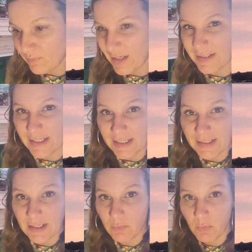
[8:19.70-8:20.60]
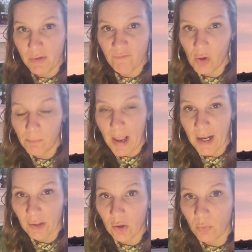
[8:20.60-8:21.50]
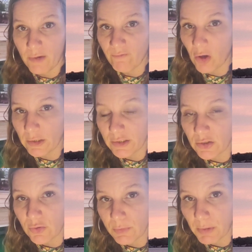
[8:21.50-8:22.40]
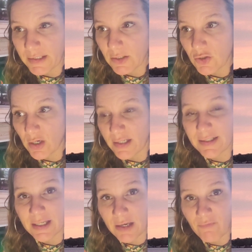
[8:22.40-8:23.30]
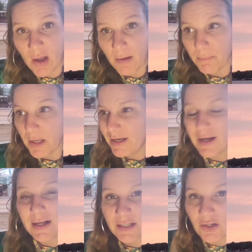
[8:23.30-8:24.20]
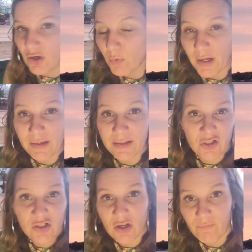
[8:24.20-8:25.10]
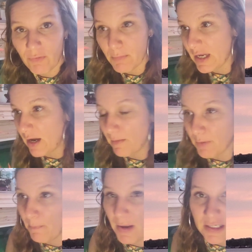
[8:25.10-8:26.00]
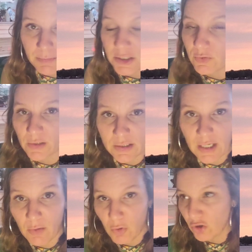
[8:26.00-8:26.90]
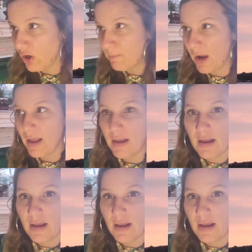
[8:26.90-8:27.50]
it's easy when we fall back or we fall into those places, you guys, to give up and say, you know what, it's just not for me. I'm not meant to be doing this kind of work, or I'm not,